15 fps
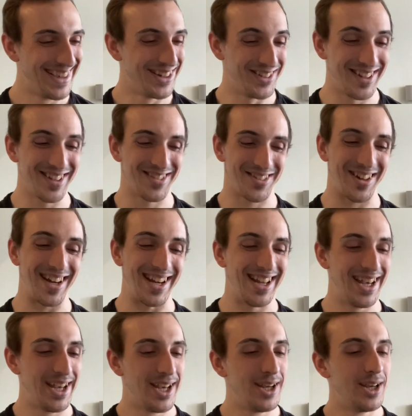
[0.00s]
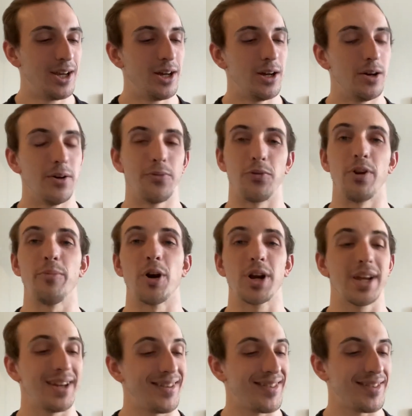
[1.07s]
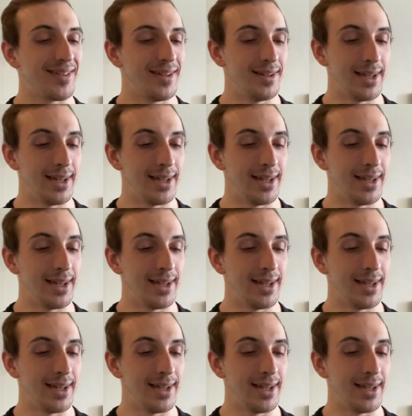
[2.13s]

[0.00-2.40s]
Everything's great. Free markets